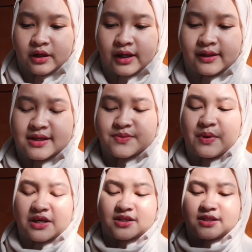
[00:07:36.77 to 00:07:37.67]
It is
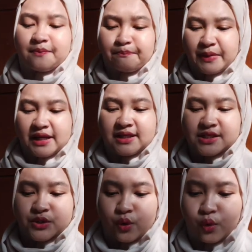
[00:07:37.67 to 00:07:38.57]
because the mean
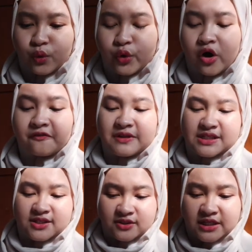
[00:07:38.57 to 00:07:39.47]
score of the
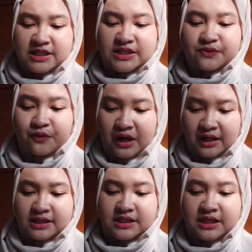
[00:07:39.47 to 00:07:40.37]
students
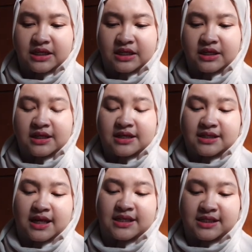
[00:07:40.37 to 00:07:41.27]
was
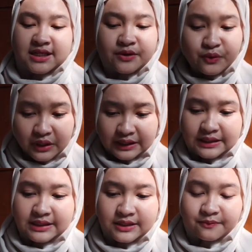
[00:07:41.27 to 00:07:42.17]

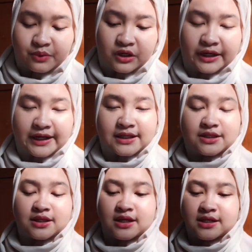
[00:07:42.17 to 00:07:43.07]

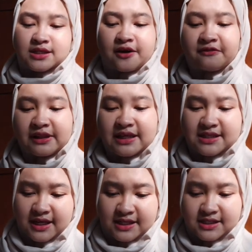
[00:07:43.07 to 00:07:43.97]

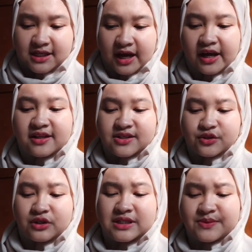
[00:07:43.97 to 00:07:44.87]
61.76 and the
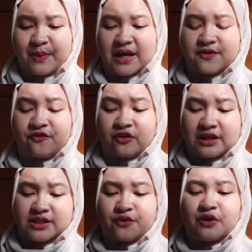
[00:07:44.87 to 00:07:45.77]
student speaking
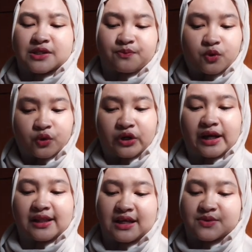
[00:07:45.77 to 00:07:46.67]
fluency was poor.
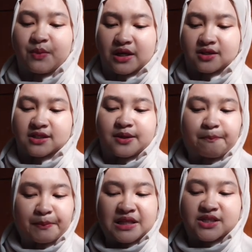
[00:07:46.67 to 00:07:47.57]
It is because the
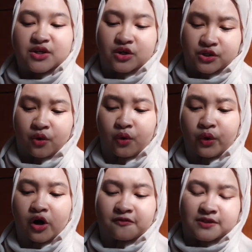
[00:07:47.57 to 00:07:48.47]
mean
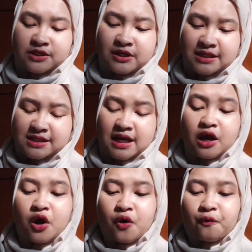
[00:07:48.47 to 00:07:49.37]
score of students
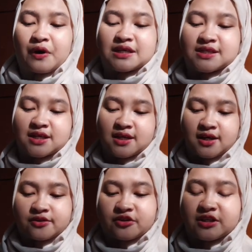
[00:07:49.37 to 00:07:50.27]
was
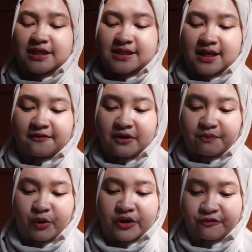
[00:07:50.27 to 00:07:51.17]

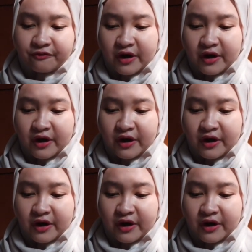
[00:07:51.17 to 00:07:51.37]
37.5.